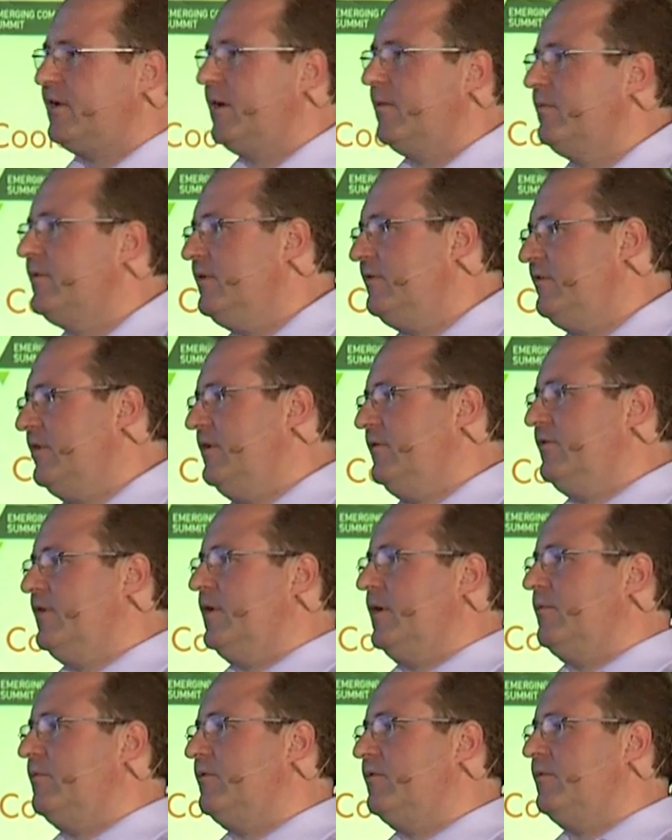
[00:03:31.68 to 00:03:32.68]
comes in two
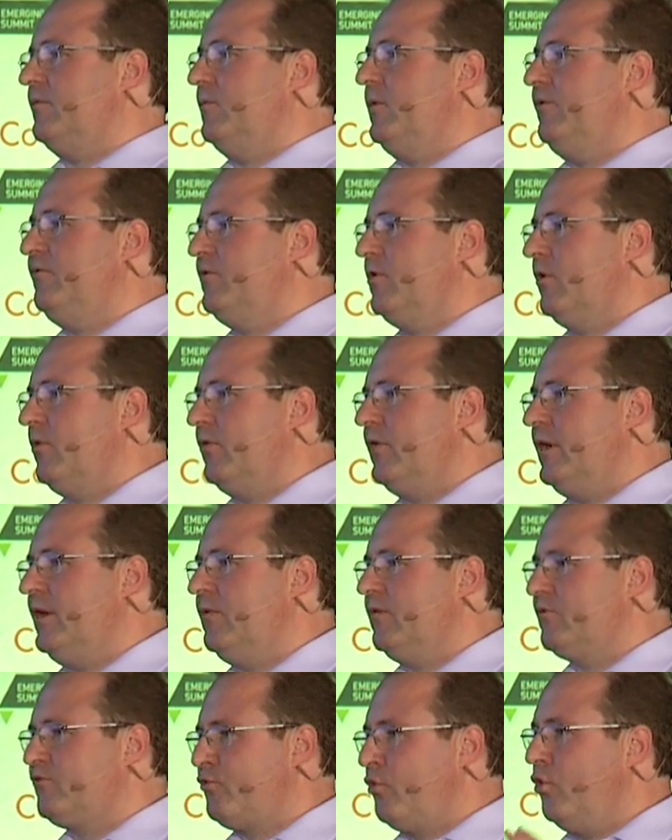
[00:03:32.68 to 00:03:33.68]
types. We've got the,
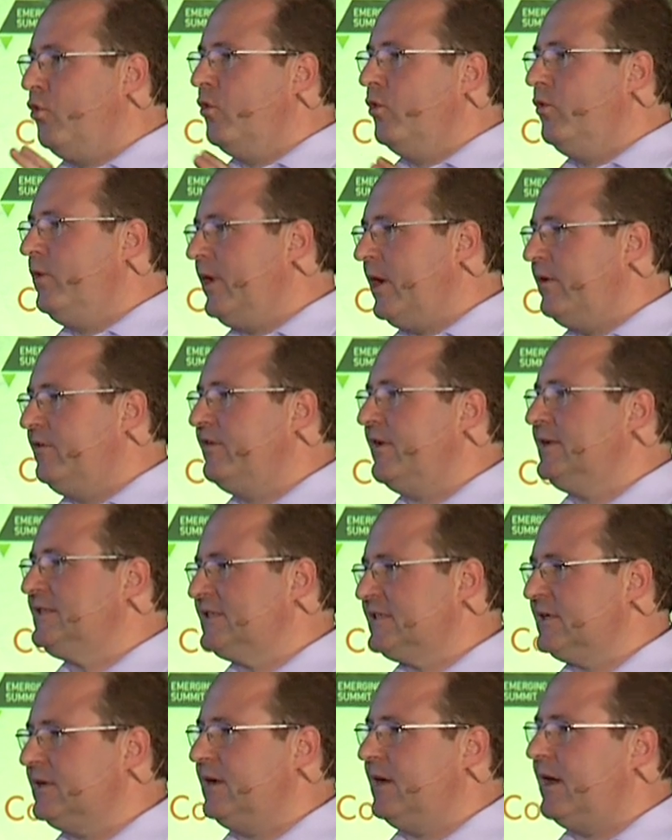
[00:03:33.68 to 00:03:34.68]
the raw audio
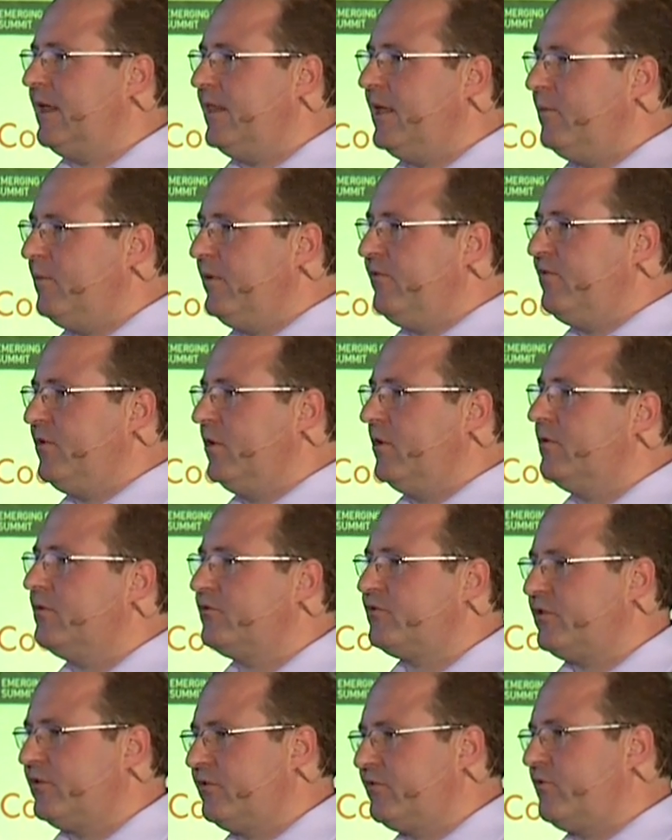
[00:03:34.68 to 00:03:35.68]
data, and then we've got
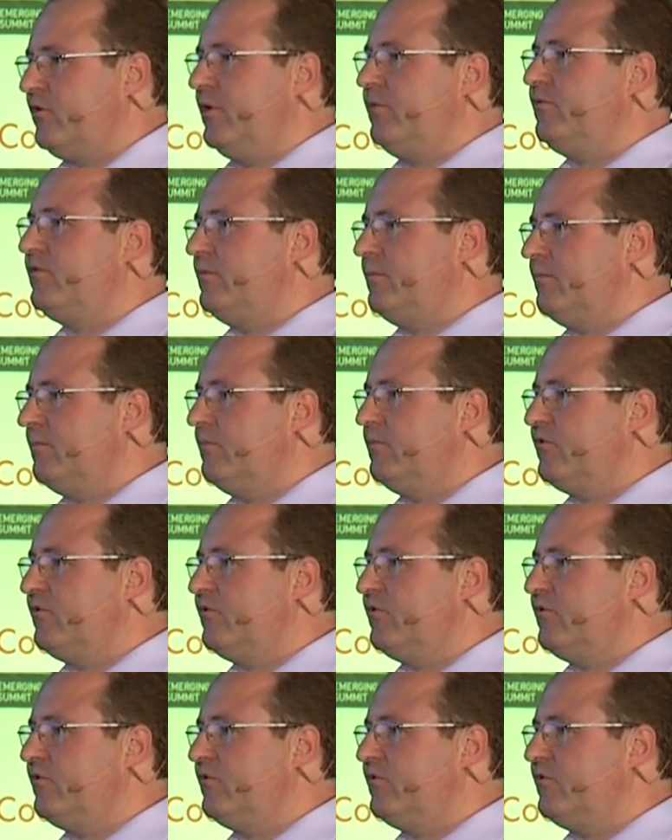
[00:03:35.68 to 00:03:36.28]
transcription.